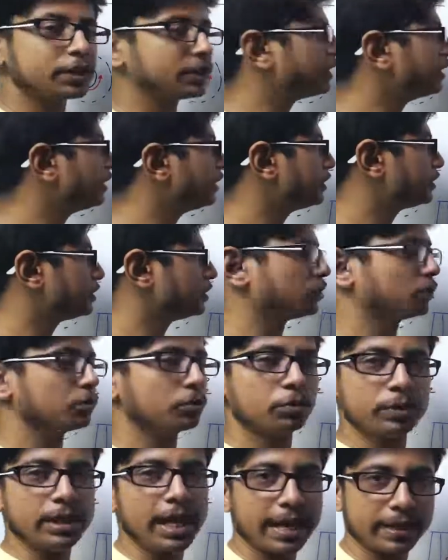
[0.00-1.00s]
energy to do
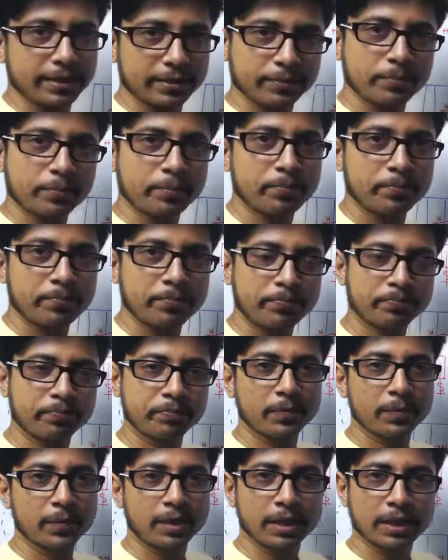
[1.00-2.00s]
that.
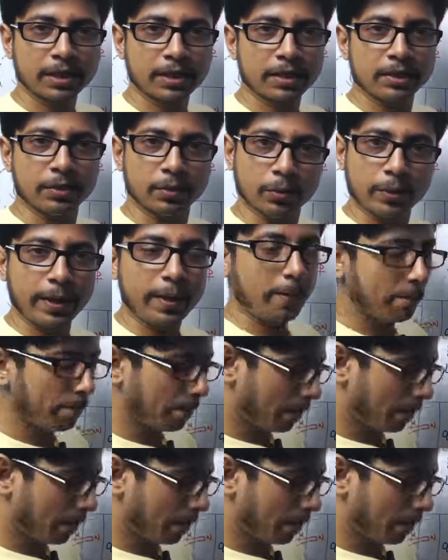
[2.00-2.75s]
Okay,